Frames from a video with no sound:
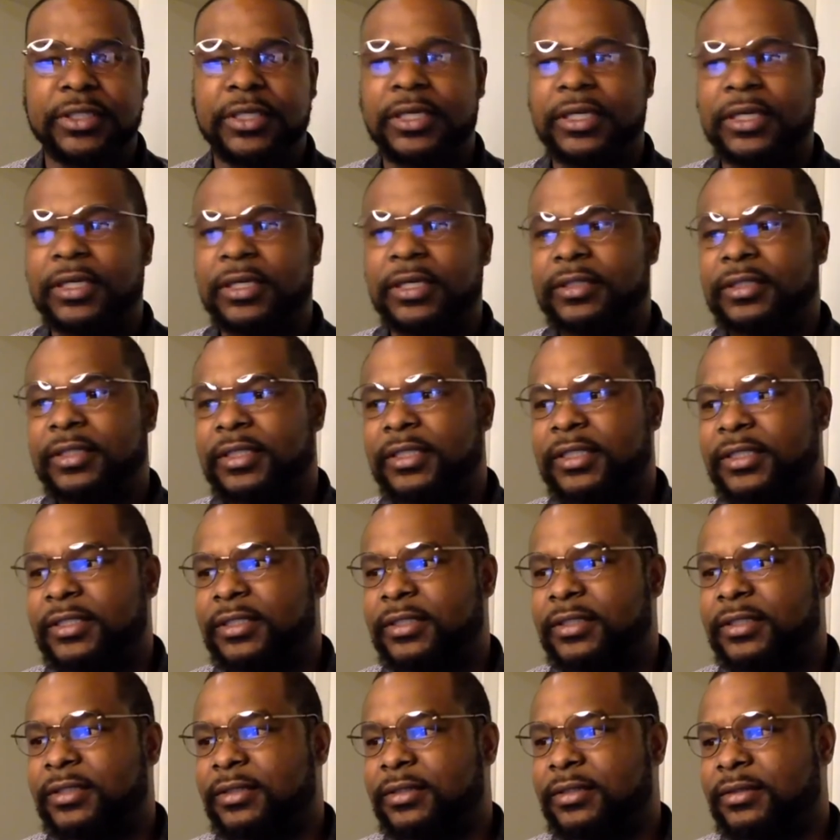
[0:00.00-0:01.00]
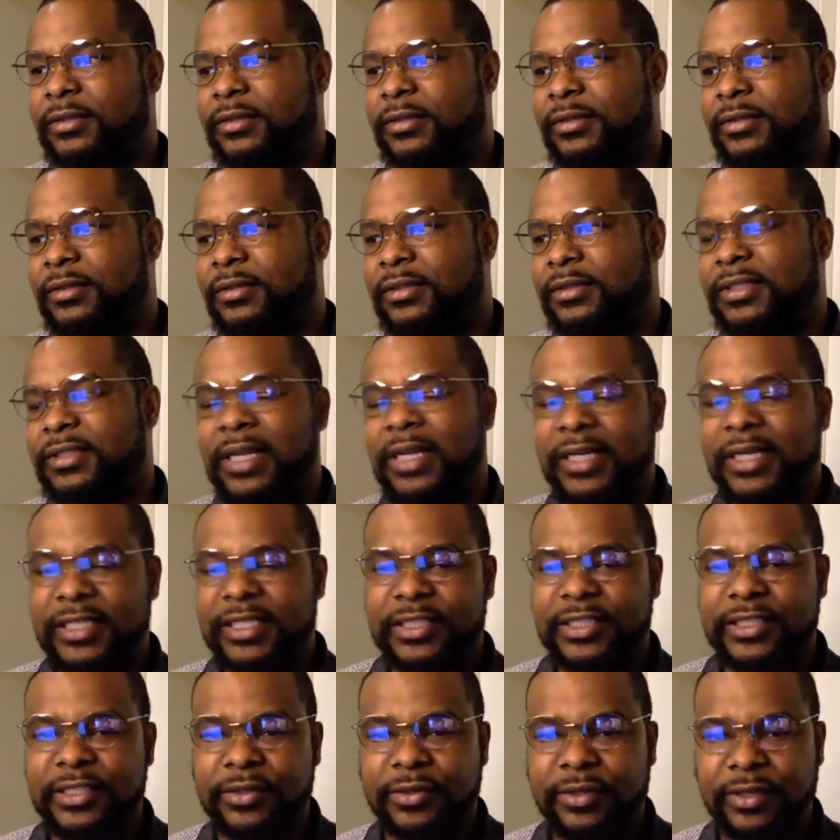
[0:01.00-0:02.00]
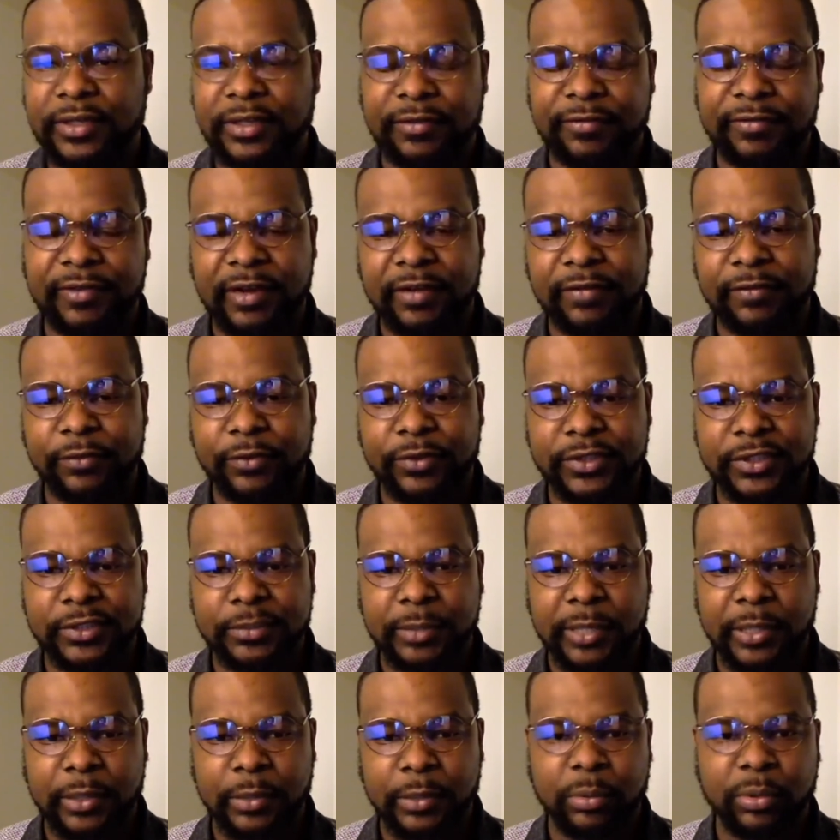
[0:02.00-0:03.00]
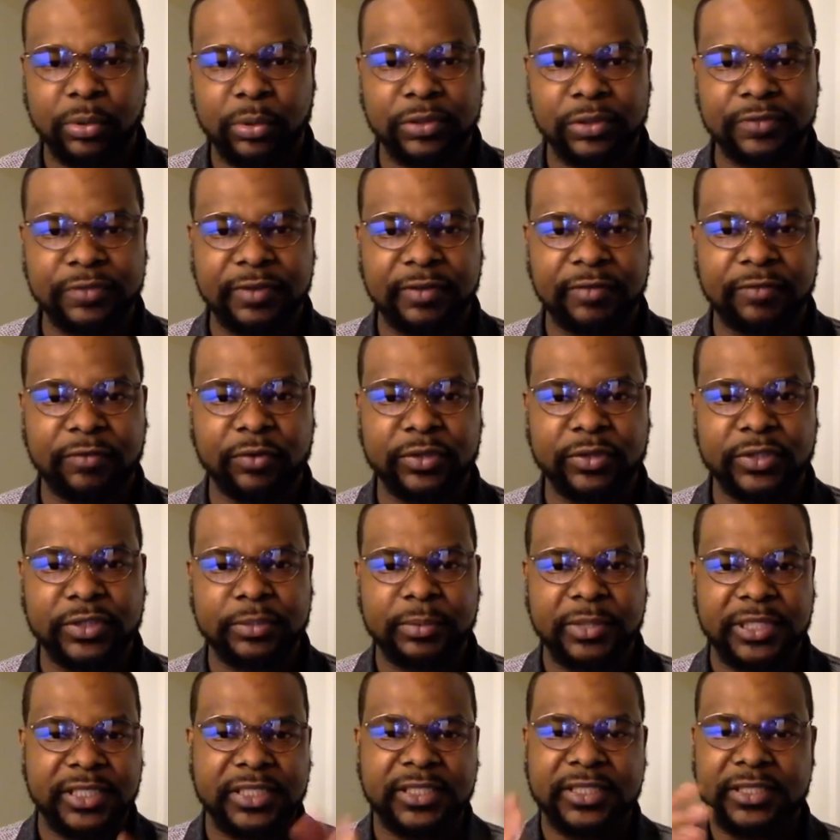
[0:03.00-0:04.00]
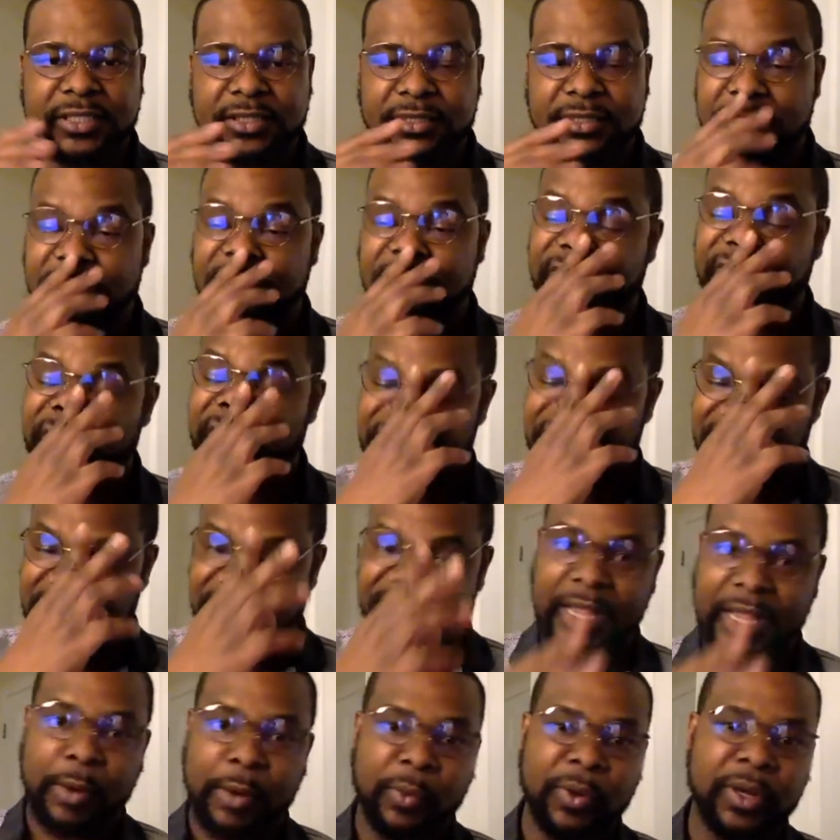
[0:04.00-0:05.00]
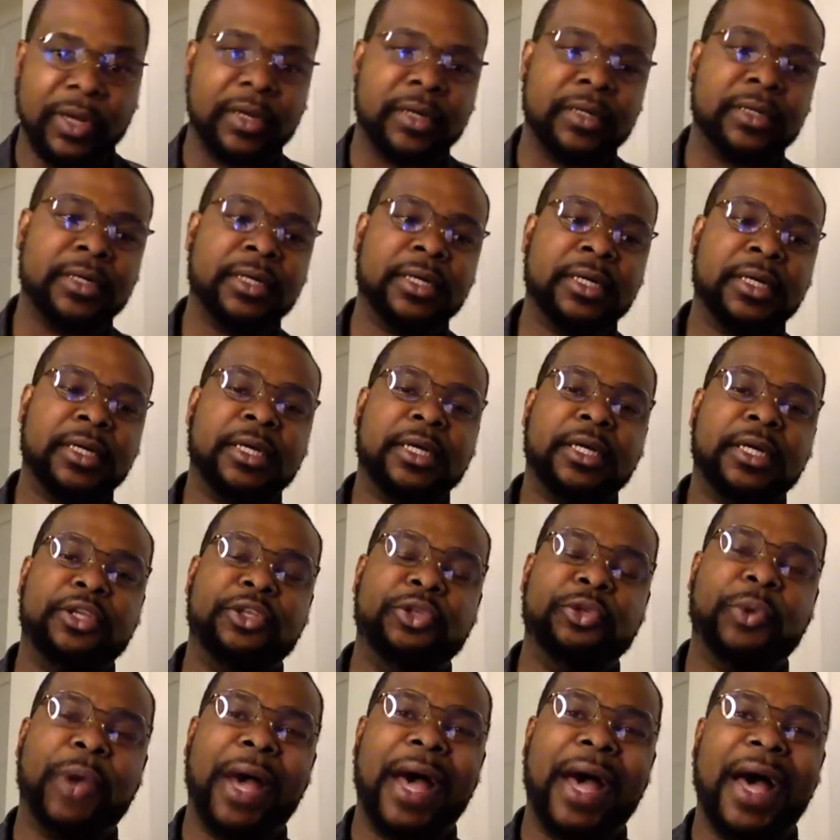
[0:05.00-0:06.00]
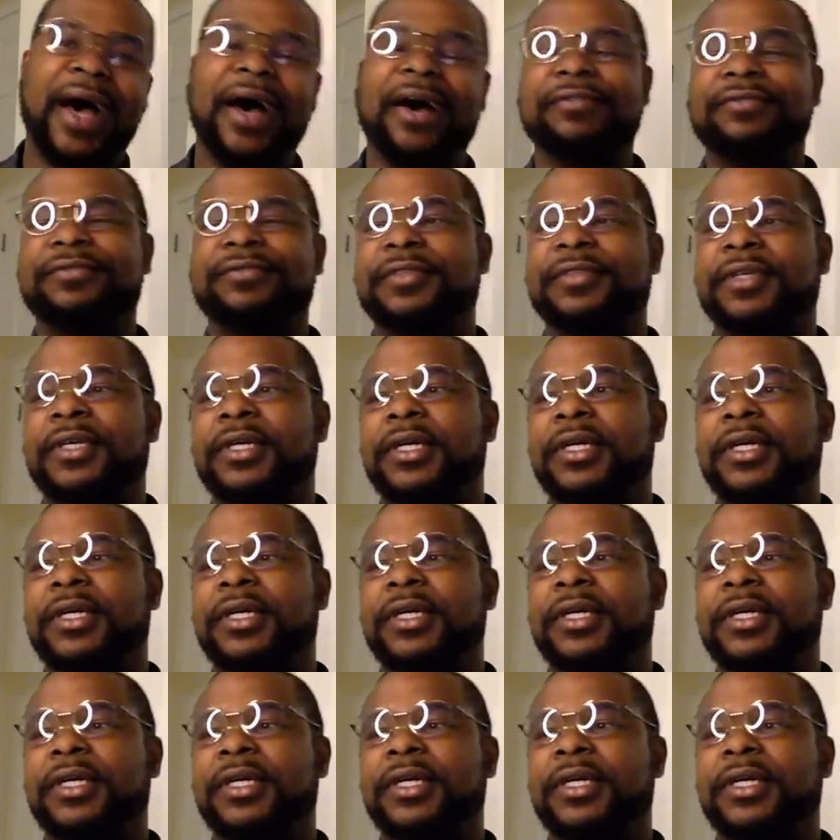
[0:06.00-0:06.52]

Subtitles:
I think it's not necessarily the five forces, Michael Porter's five forces, but this is a version of that where you have